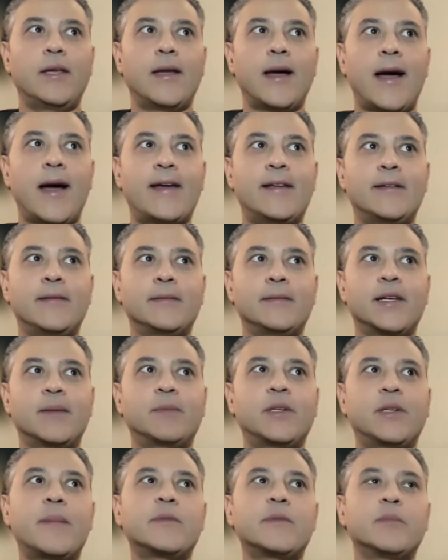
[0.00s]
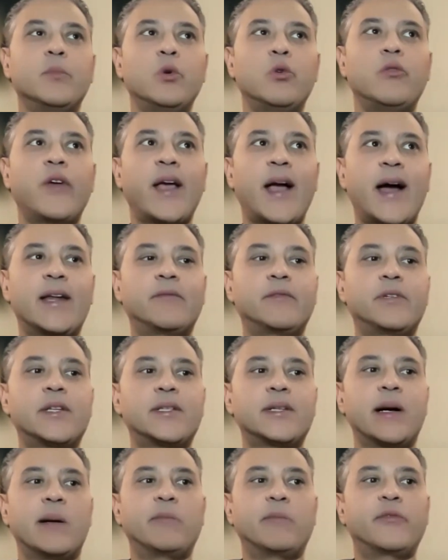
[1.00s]
I sometimes moving out of
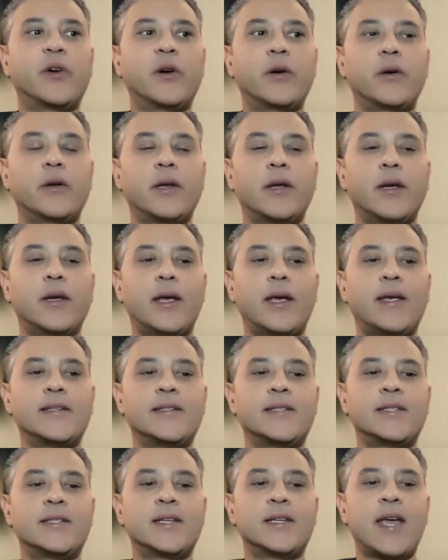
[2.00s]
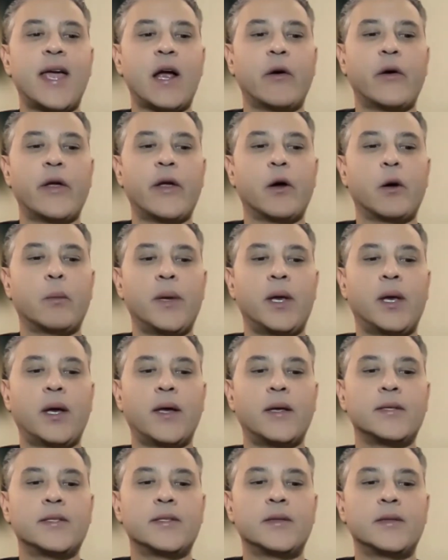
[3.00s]
discomfort is scarier
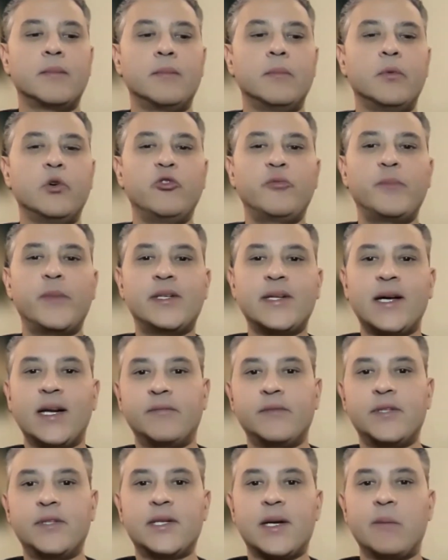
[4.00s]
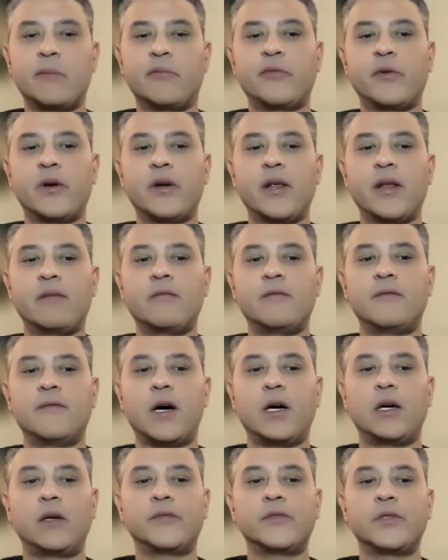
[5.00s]
because the movement out of discomfort
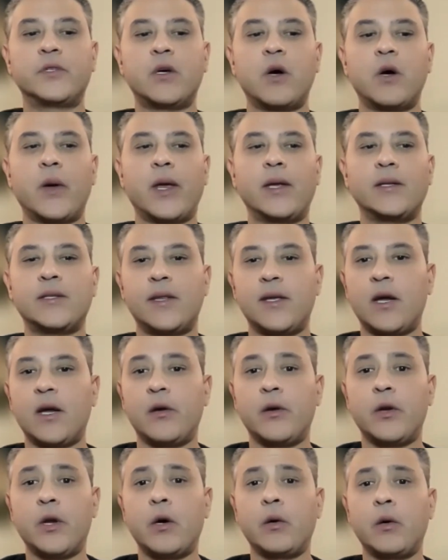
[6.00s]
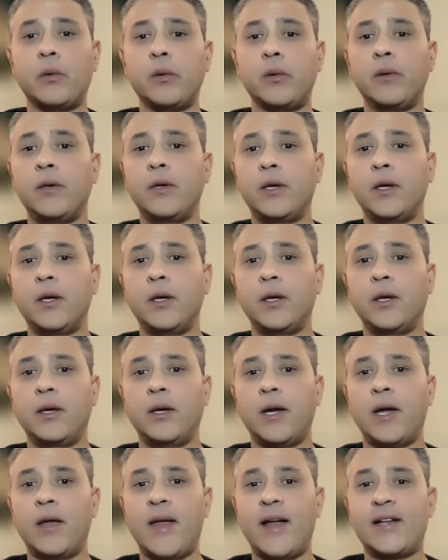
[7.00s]
involves going into the unknown.
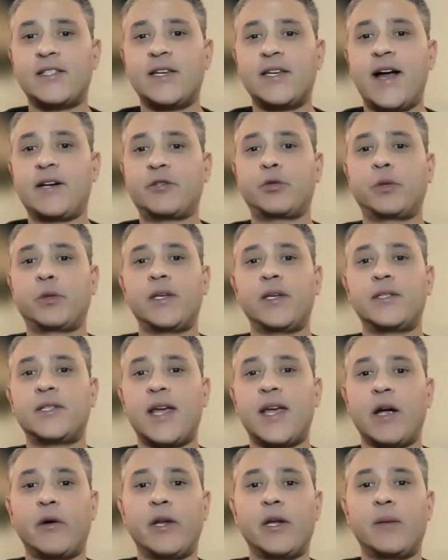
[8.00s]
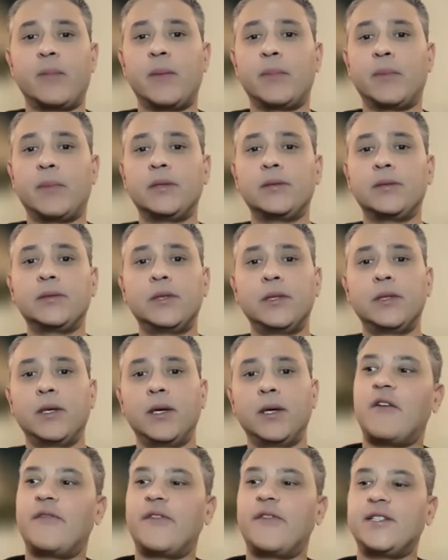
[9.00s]
And that's naturally scary to people.
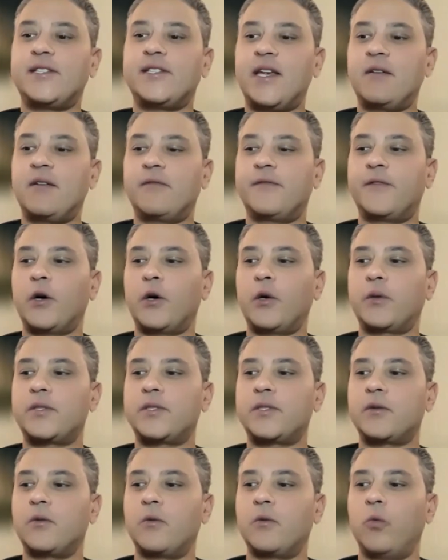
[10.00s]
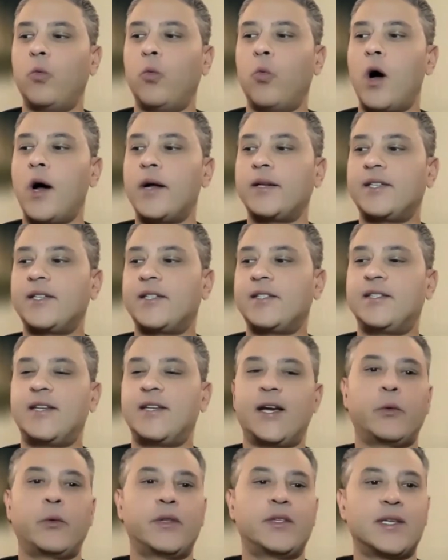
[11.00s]
I've often seen folks want to
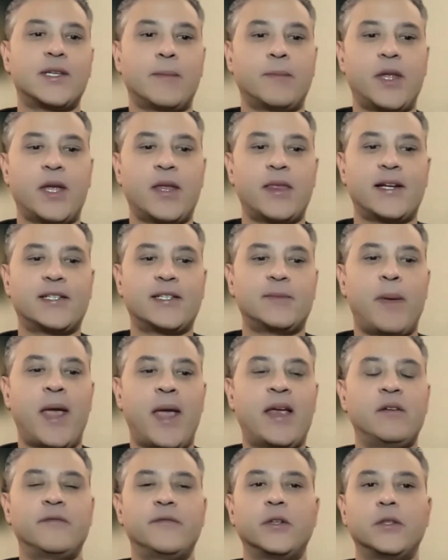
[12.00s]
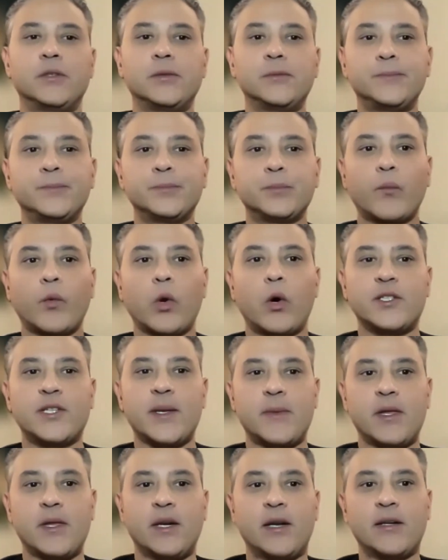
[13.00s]
stick with something that's painful or
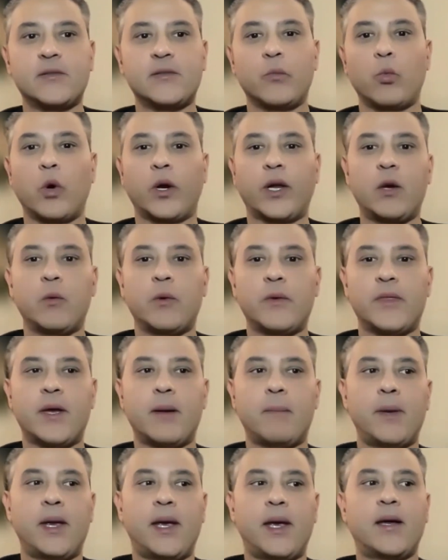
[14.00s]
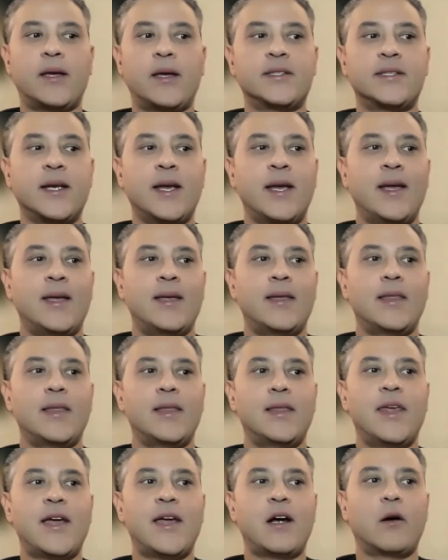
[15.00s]
something that isn't working with them because
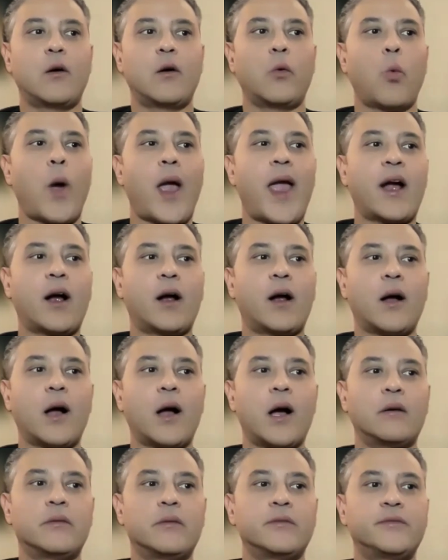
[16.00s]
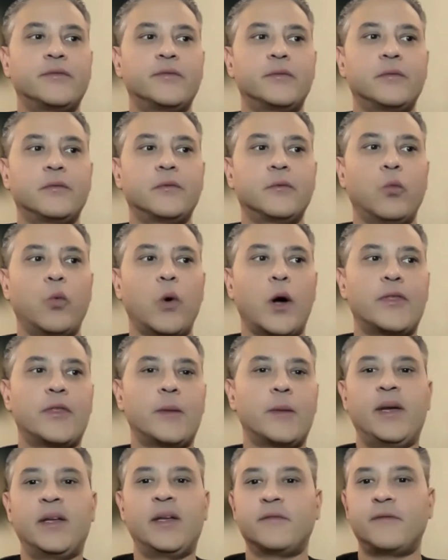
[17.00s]
they're aware of what
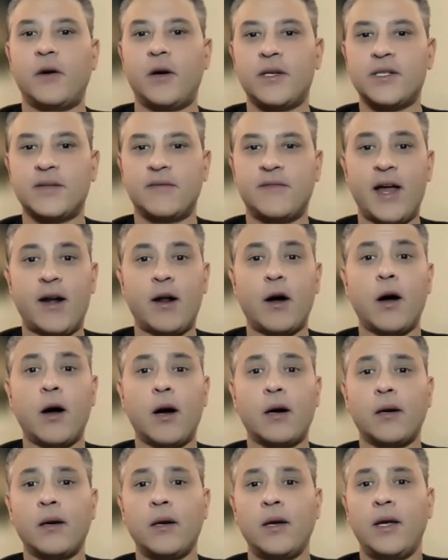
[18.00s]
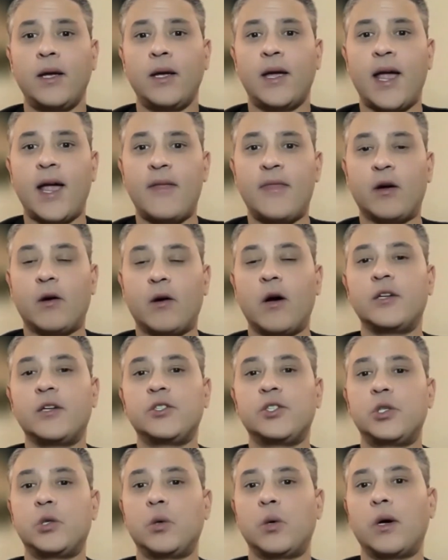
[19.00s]
the pitfalls of that are. And they're
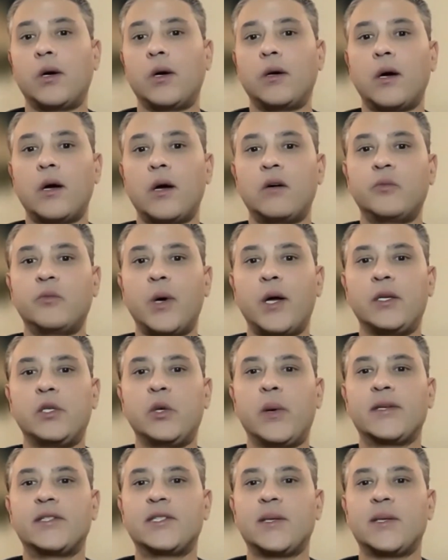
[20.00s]
unsure of what doing